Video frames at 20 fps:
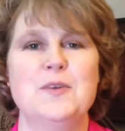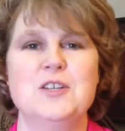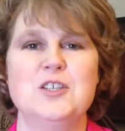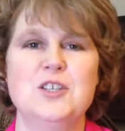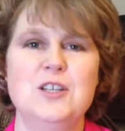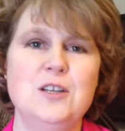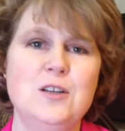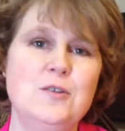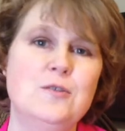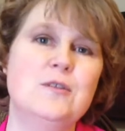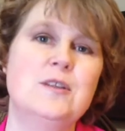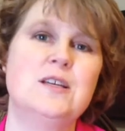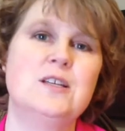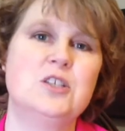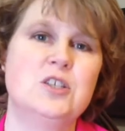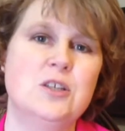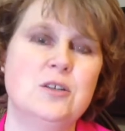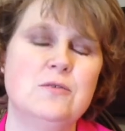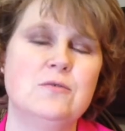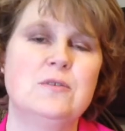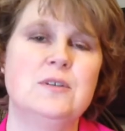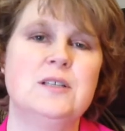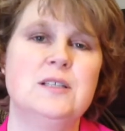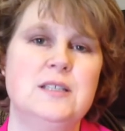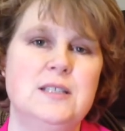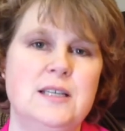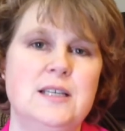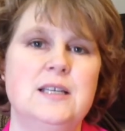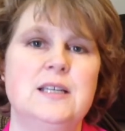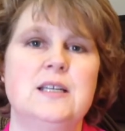but she knew that
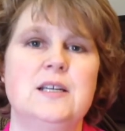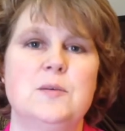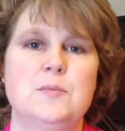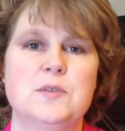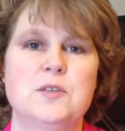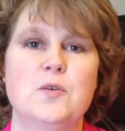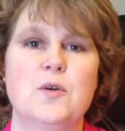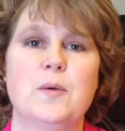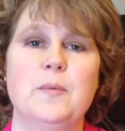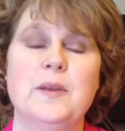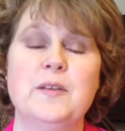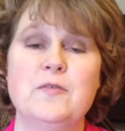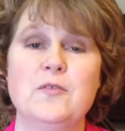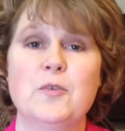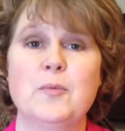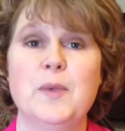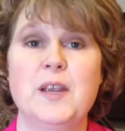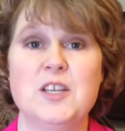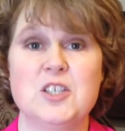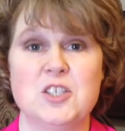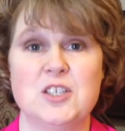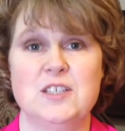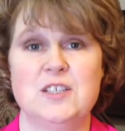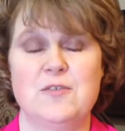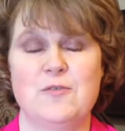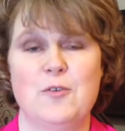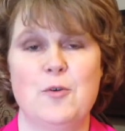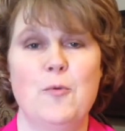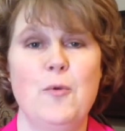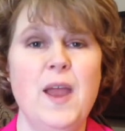children did absorb information in
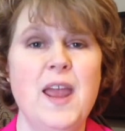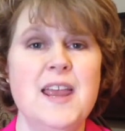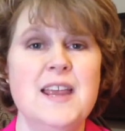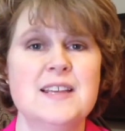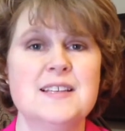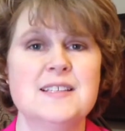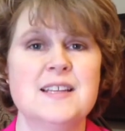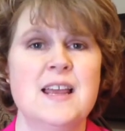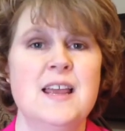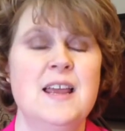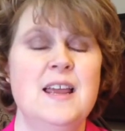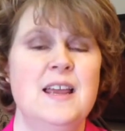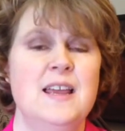different ways,